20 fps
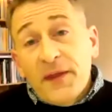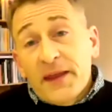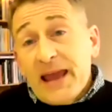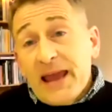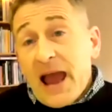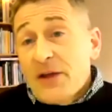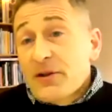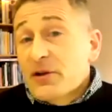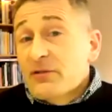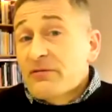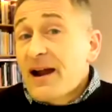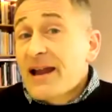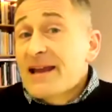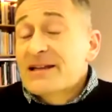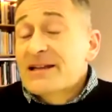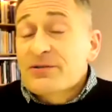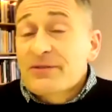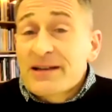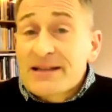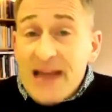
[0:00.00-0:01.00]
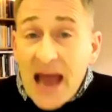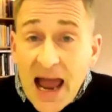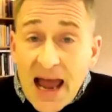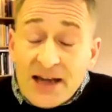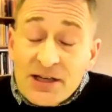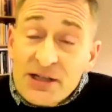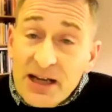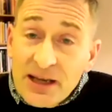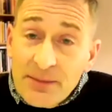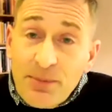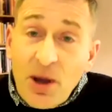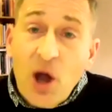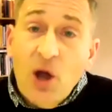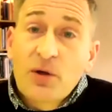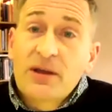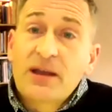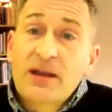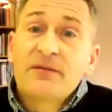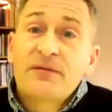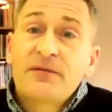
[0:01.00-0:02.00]
our narrator is actually
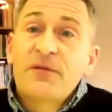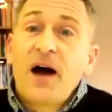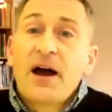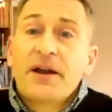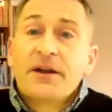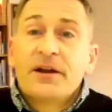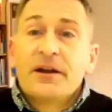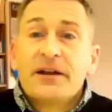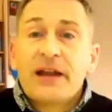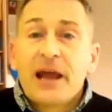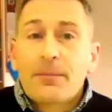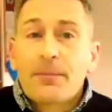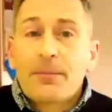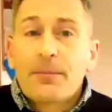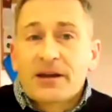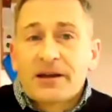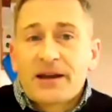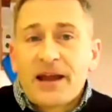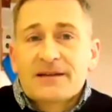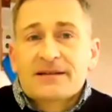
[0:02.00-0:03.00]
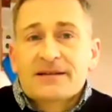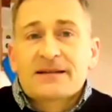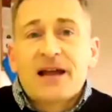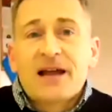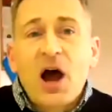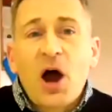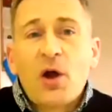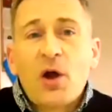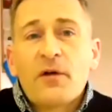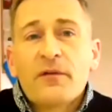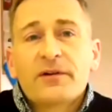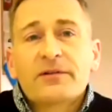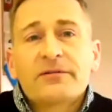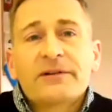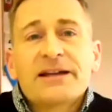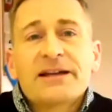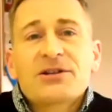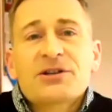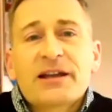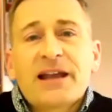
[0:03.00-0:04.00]
poking fun at Nebuchadnezzar's
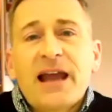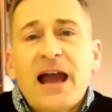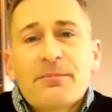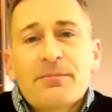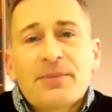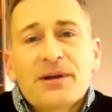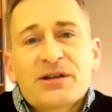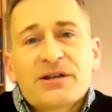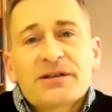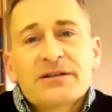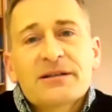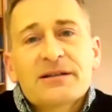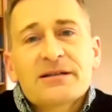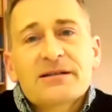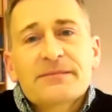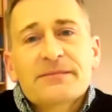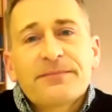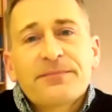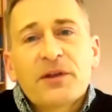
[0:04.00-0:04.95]
overreaching ambitions.